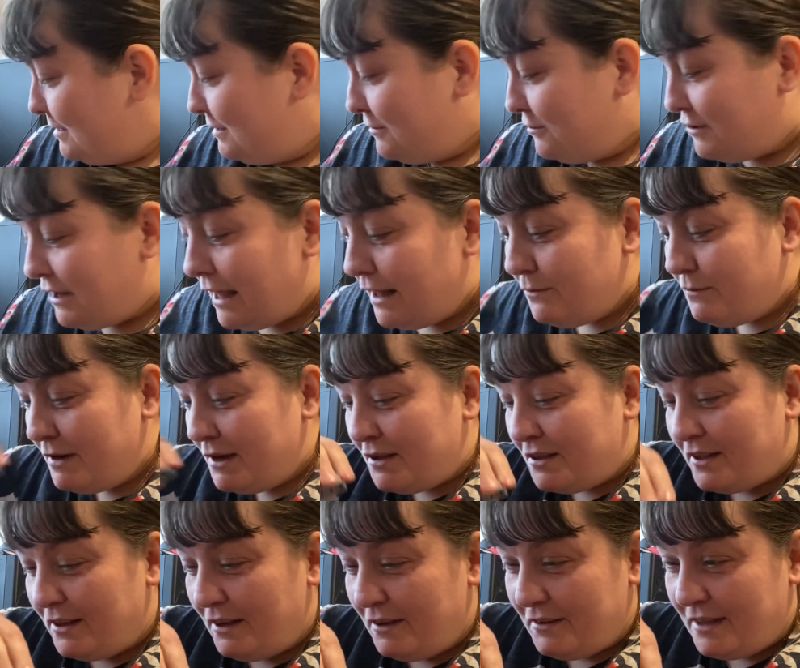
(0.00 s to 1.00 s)
Shall we
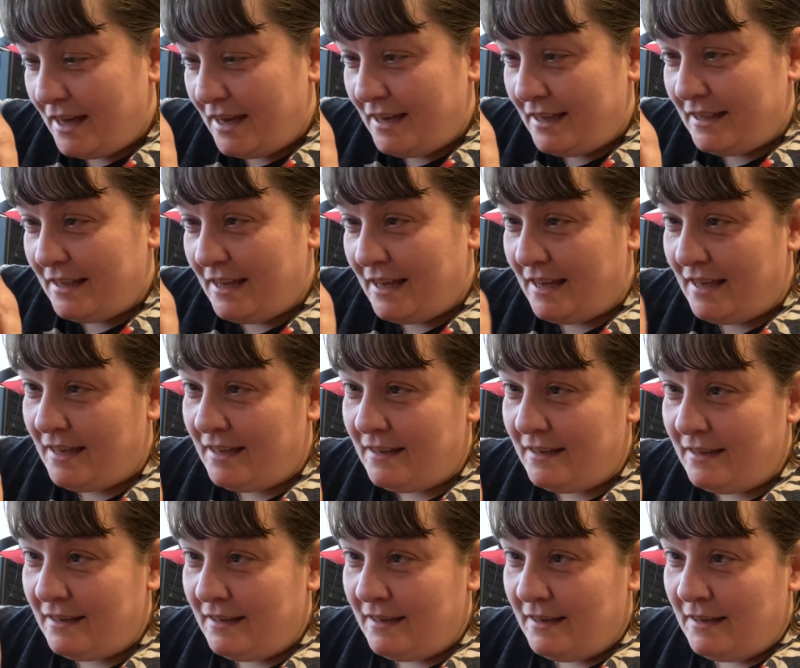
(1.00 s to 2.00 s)
slot that in there?
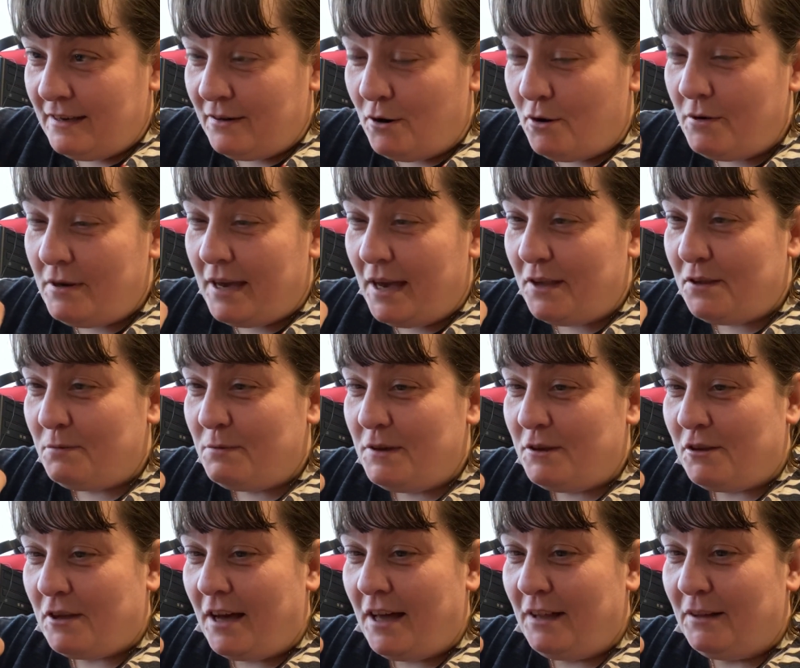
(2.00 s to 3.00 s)
Oh, yes, we
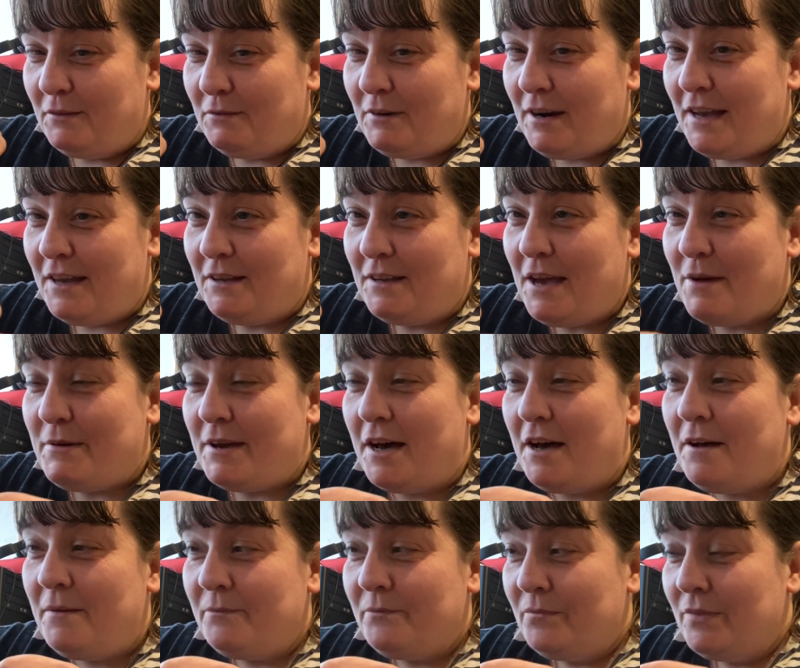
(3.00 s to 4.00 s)
shall. Right, there we
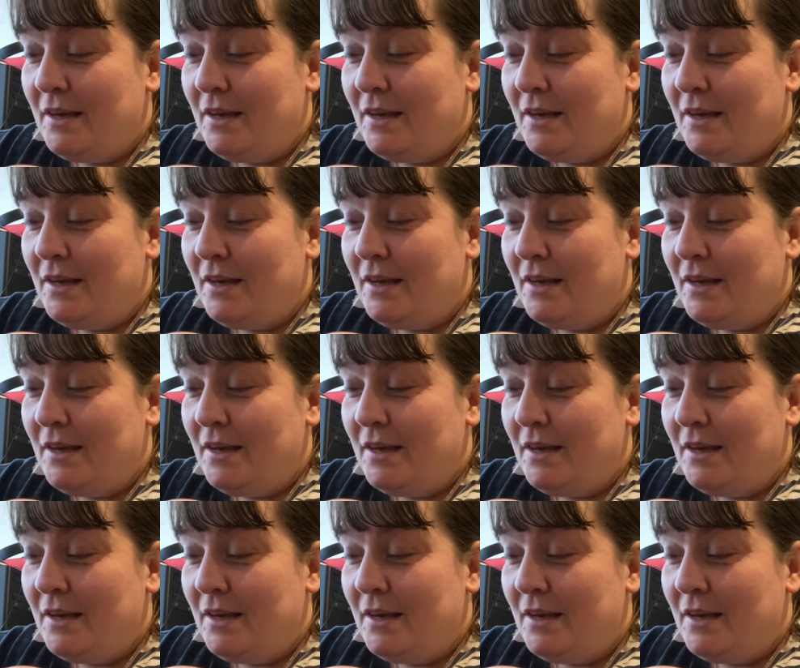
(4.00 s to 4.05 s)
are.